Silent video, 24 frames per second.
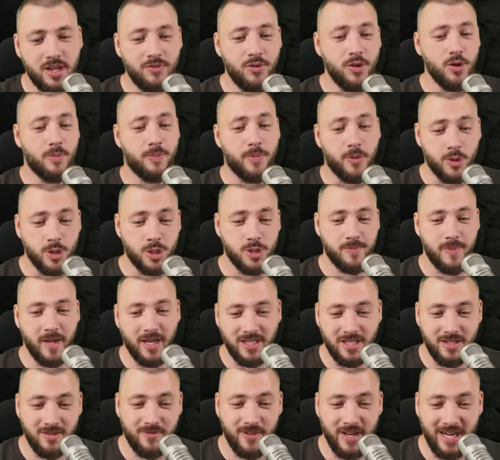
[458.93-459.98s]
you a
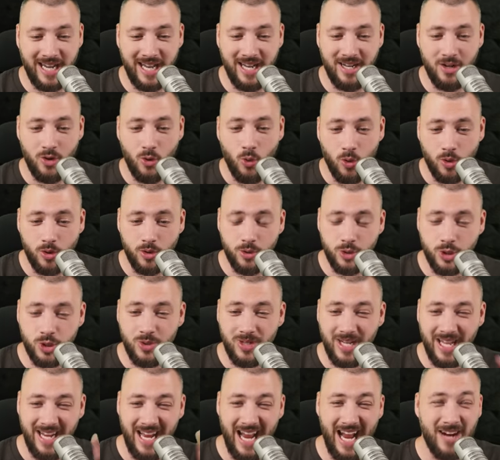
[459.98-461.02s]
perspective again, in order to
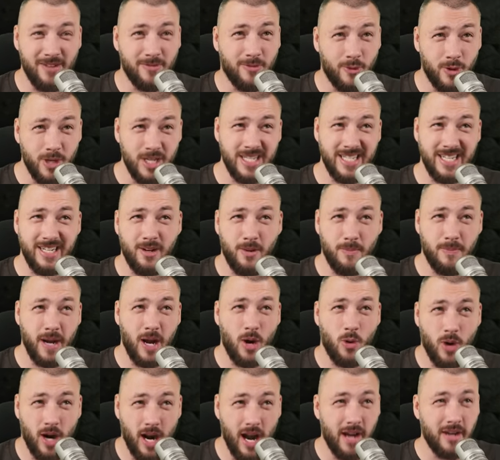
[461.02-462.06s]
get every single
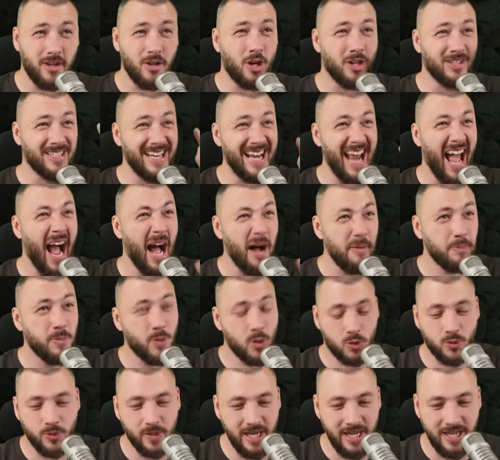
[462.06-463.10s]
power unlocked and
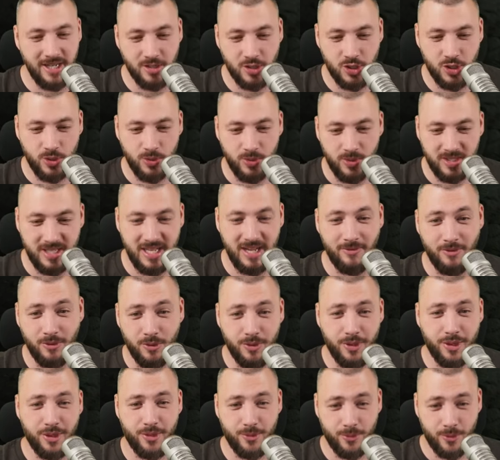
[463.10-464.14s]
upgraded to level
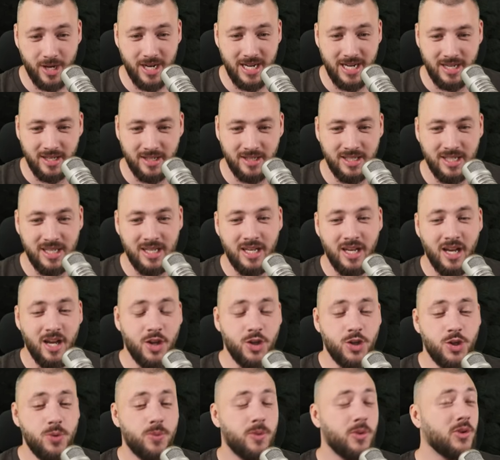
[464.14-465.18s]
3,
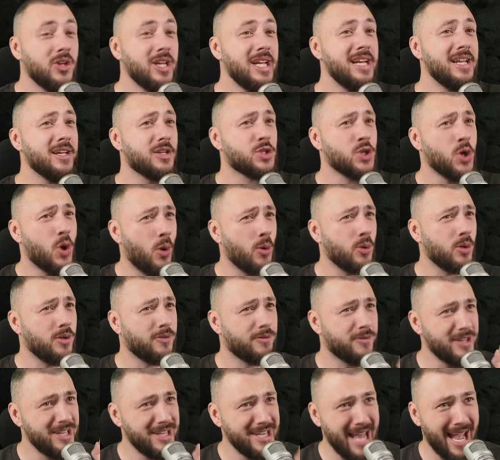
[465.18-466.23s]
you will need a total of
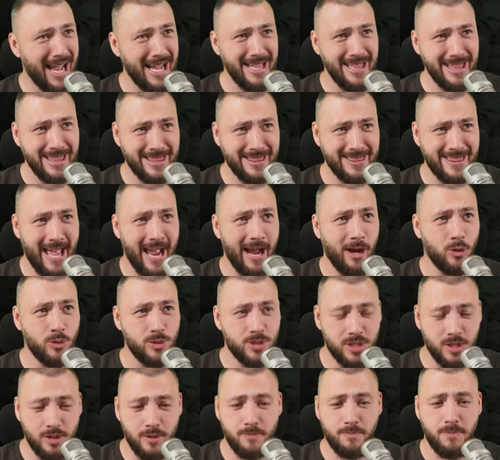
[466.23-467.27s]

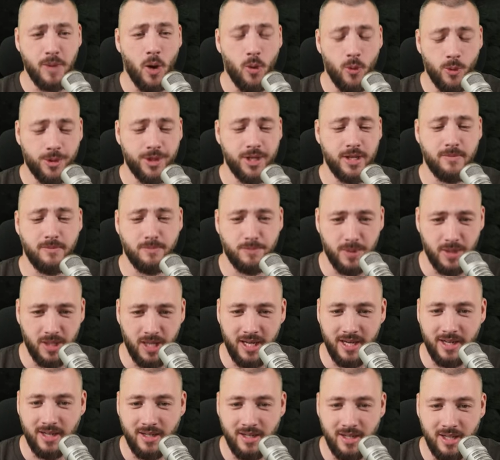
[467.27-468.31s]
9,000 potent
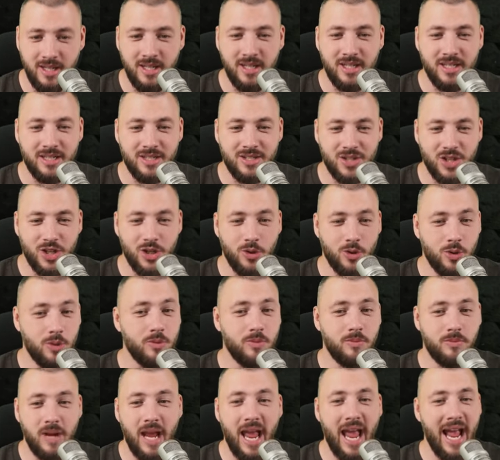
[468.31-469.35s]
blood. So
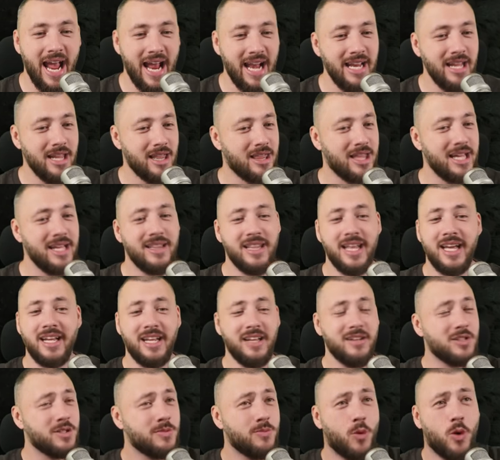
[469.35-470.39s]
anything that
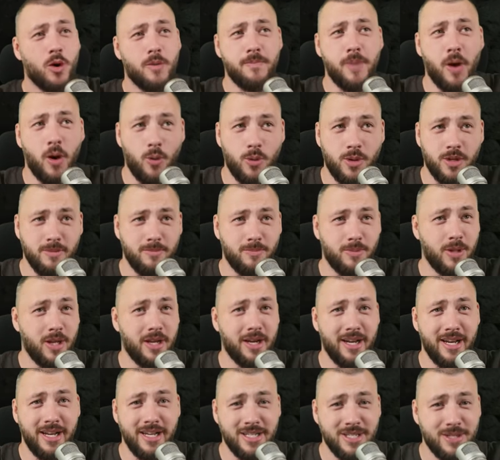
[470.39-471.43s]
gives more potent blood
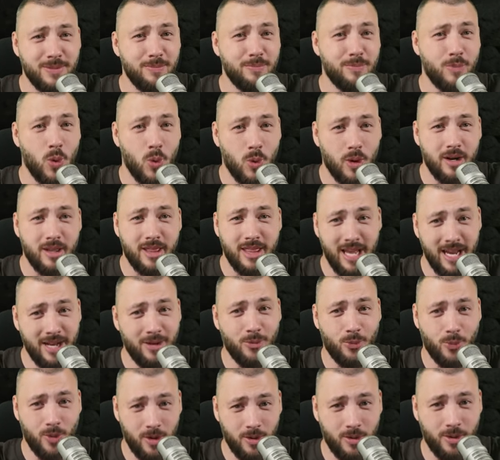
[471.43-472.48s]
is more than
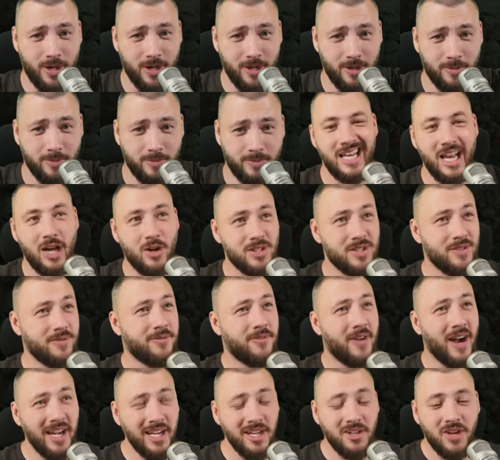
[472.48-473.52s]
welcome. Now, as a
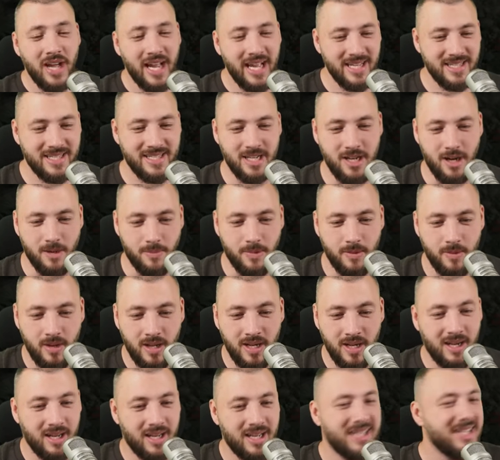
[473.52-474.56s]
final heads up,
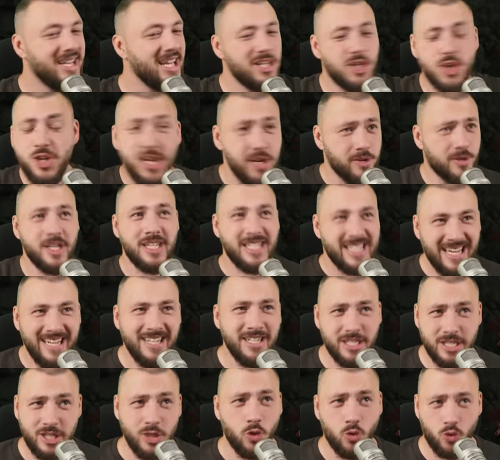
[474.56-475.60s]
legendaries can
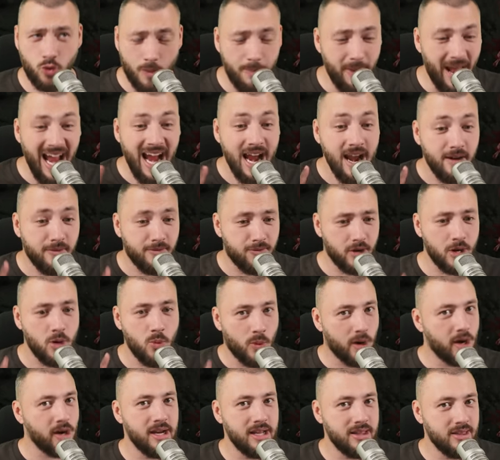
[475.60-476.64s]
still drop
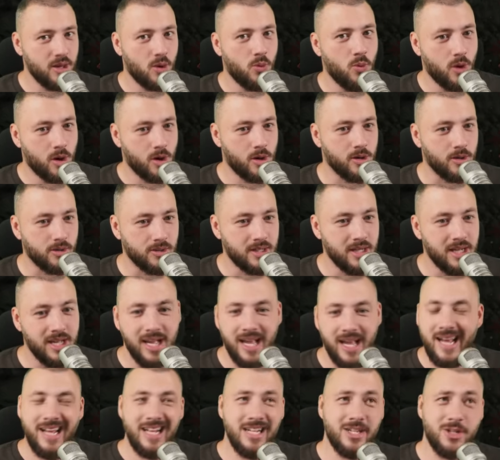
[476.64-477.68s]
everywhere in the world.
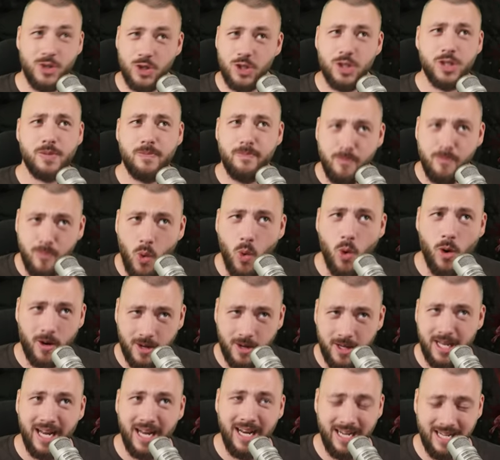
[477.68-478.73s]
It's just more
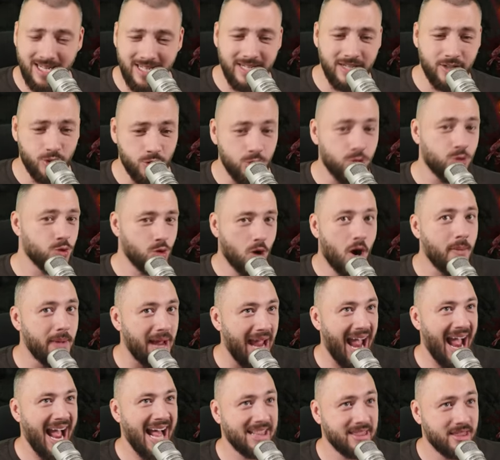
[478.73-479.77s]
likely to drop
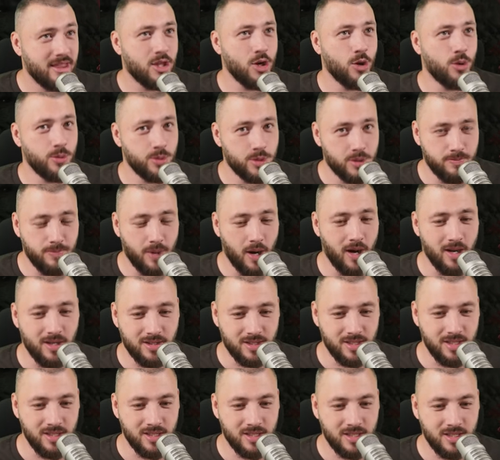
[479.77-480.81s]
at those
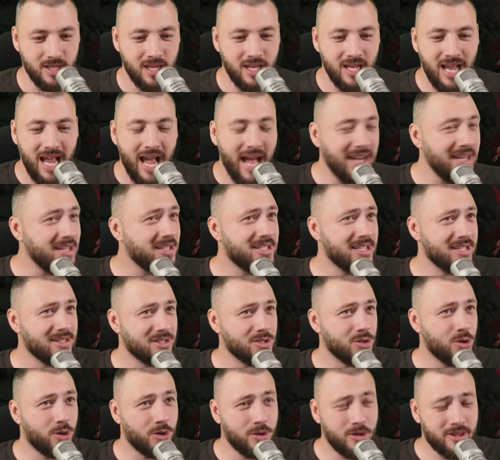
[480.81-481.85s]
bosses. And it doesn't
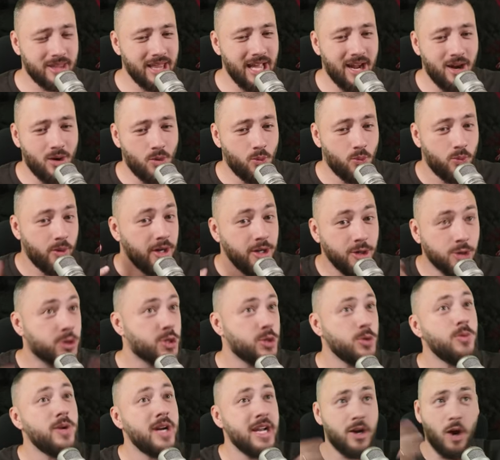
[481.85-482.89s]
hurt that when you're
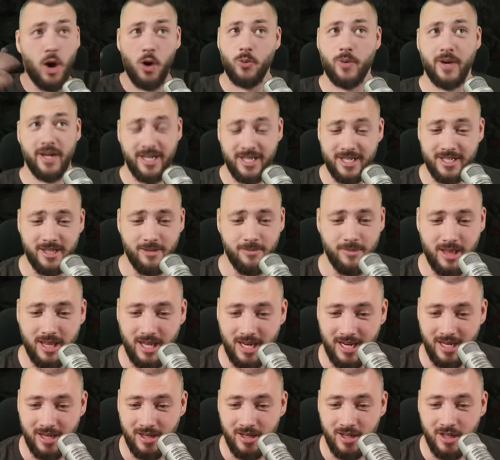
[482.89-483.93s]
doing already
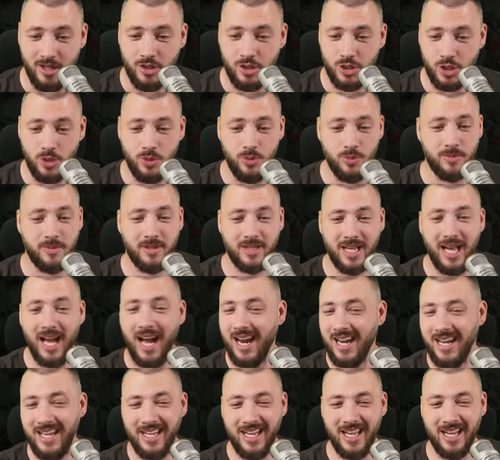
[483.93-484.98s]
something to kind
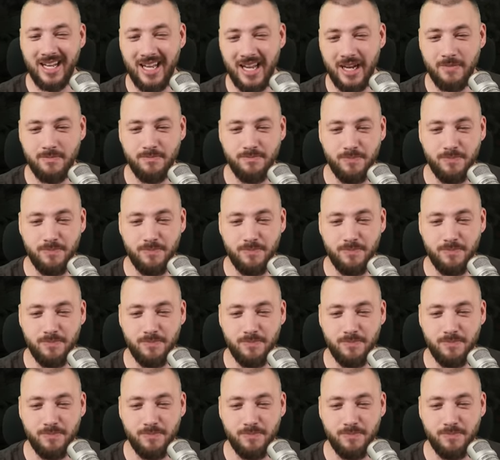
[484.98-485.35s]
of get like